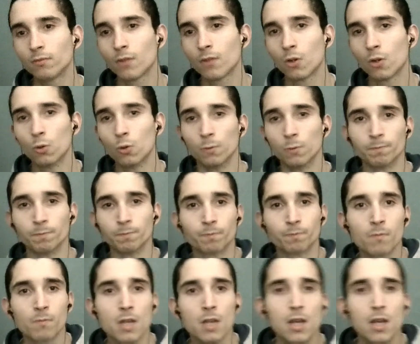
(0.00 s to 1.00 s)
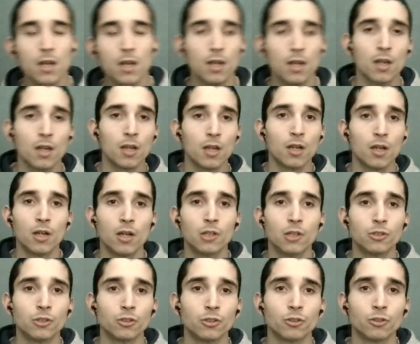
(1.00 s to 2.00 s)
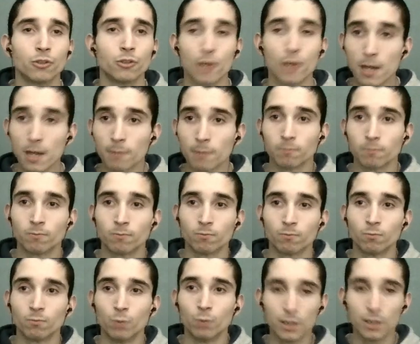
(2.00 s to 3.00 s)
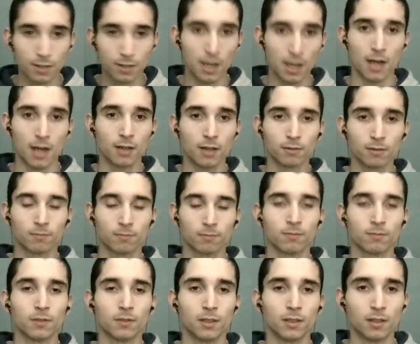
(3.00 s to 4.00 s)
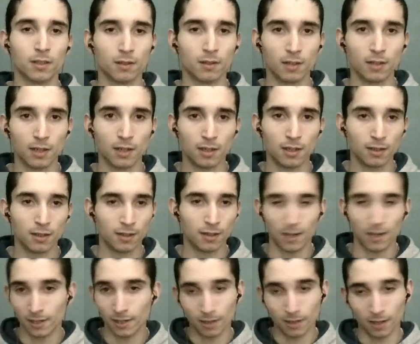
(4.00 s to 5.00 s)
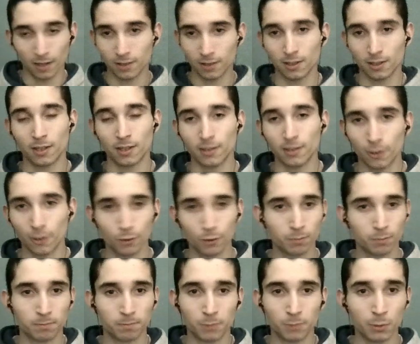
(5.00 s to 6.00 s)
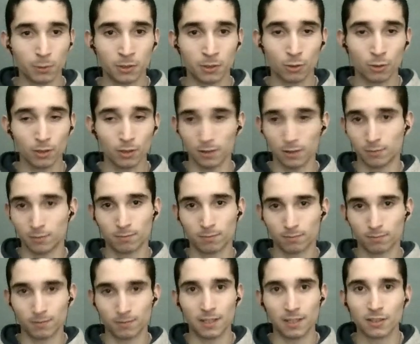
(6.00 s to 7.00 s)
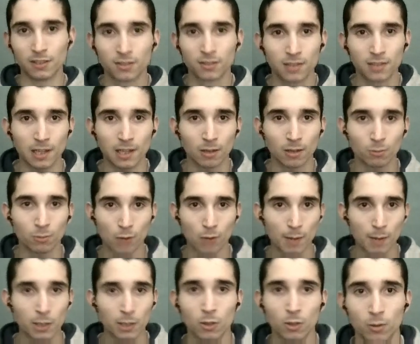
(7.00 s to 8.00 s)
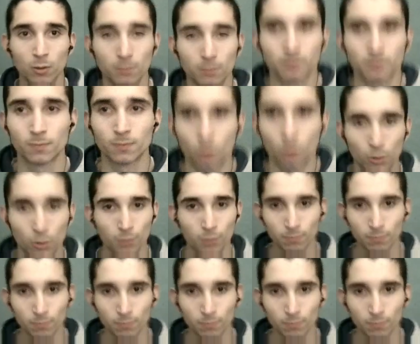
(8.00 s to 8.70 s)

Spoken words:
Cool. So yeah, with that, I hope you enjoyed this little rabbit hole, or,